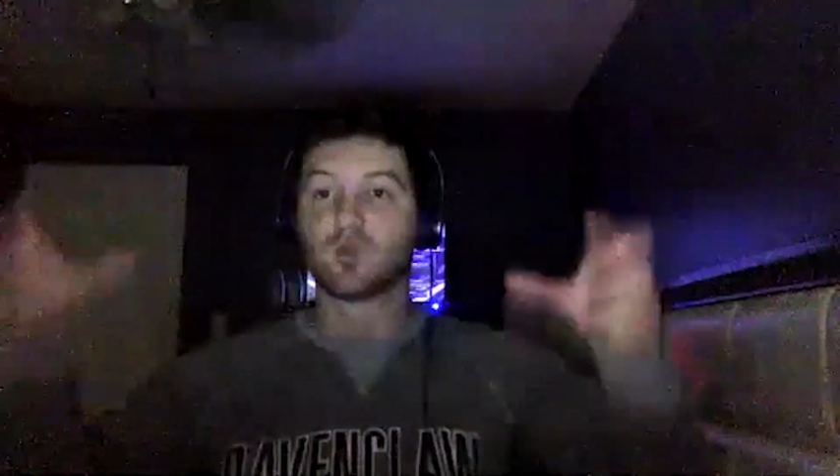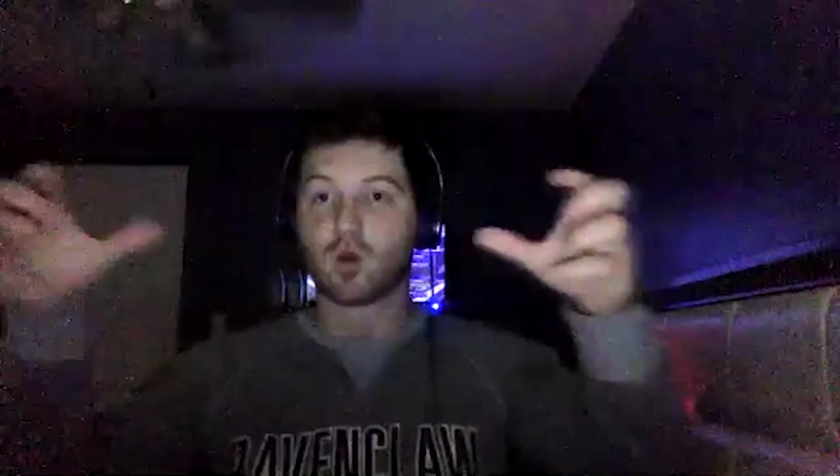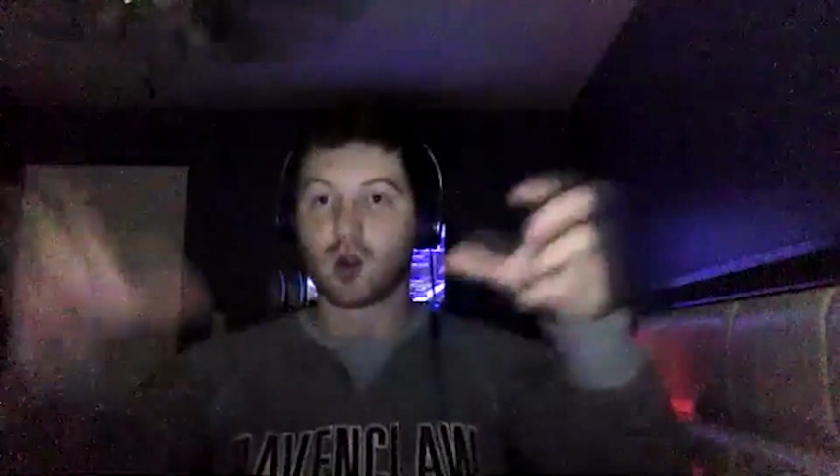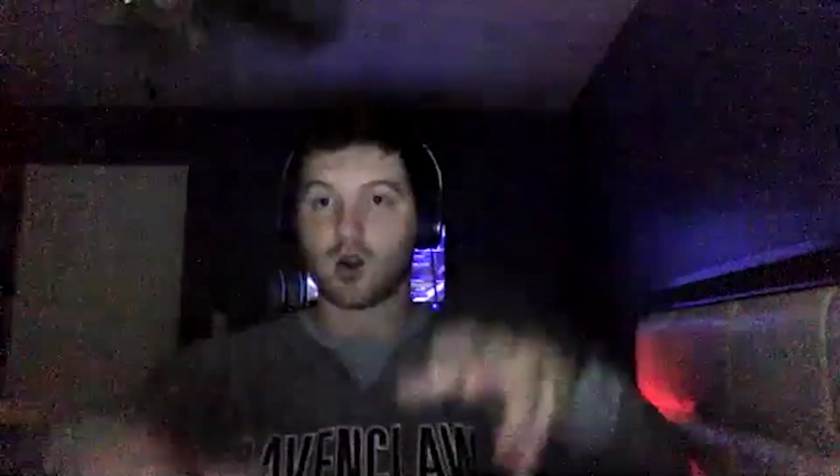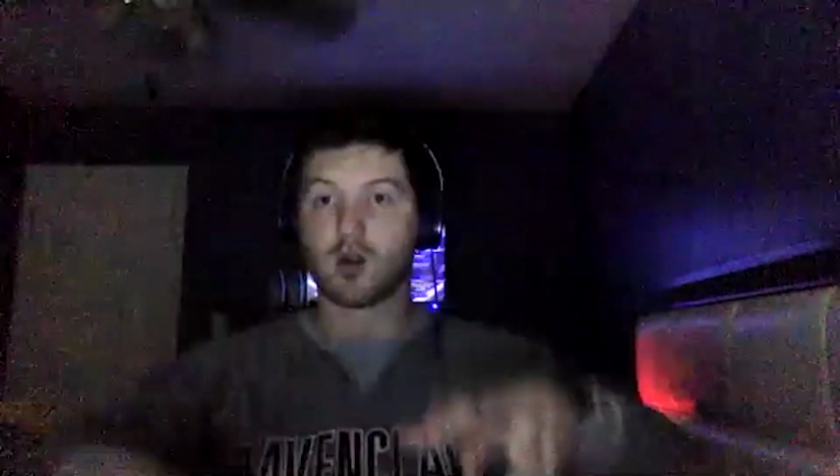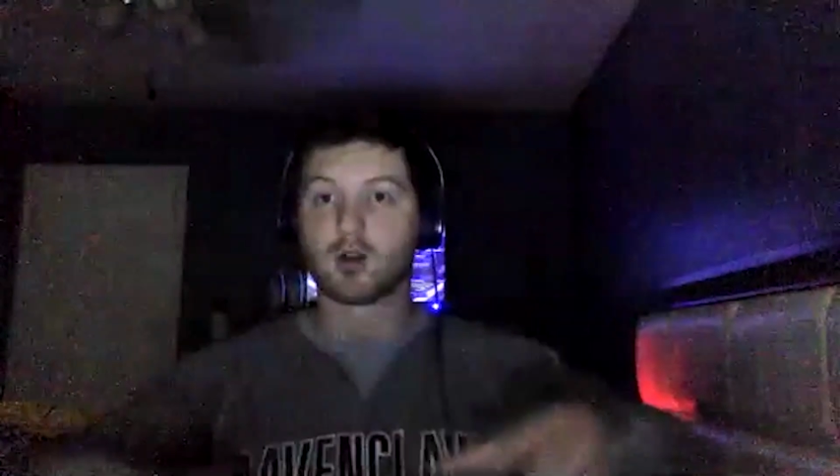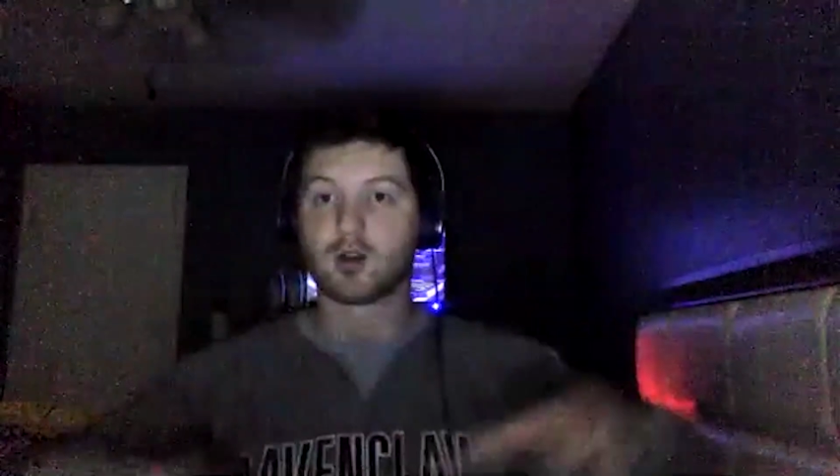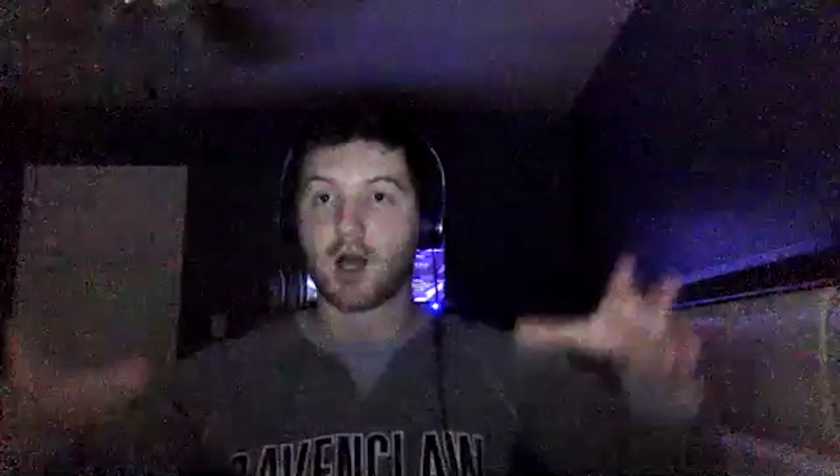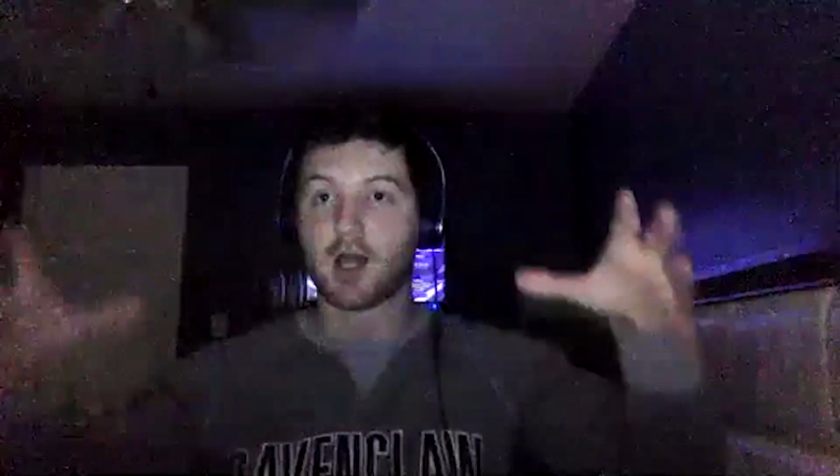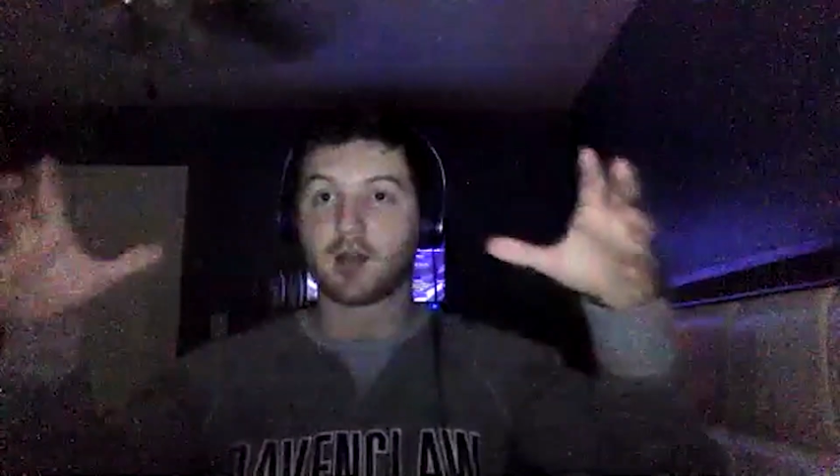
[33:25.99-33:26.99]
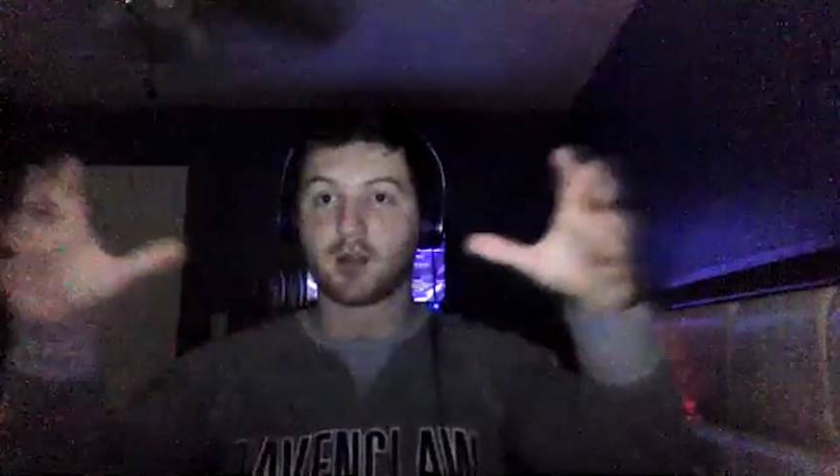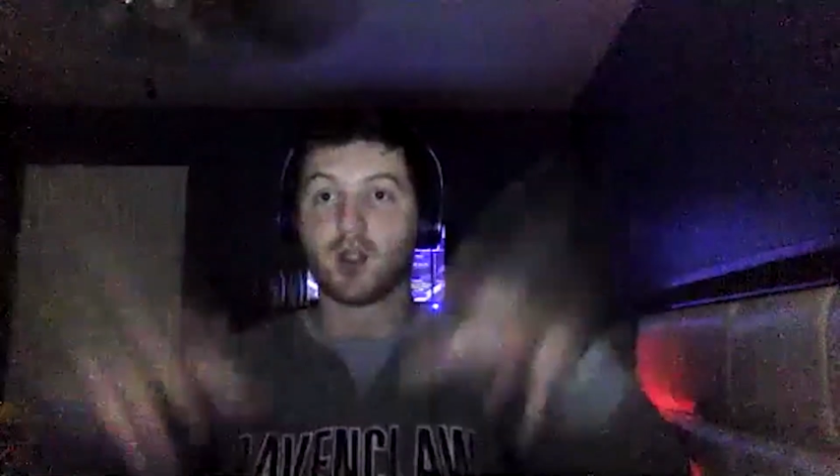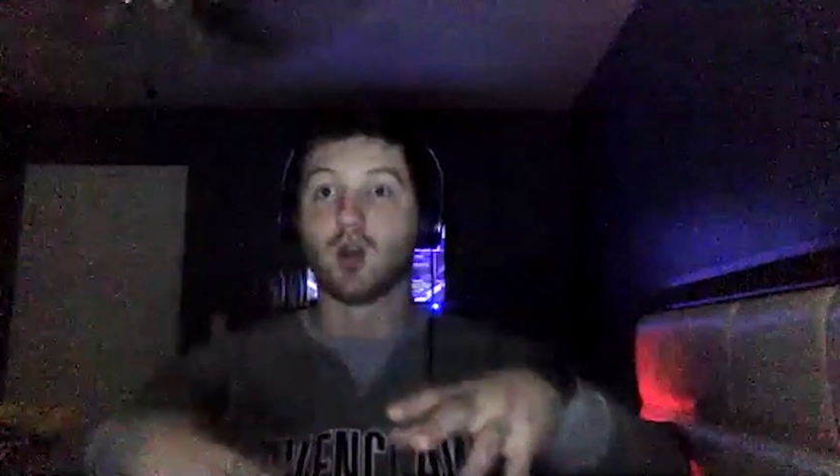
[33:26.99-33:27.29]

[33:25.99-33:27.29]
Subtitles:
were like,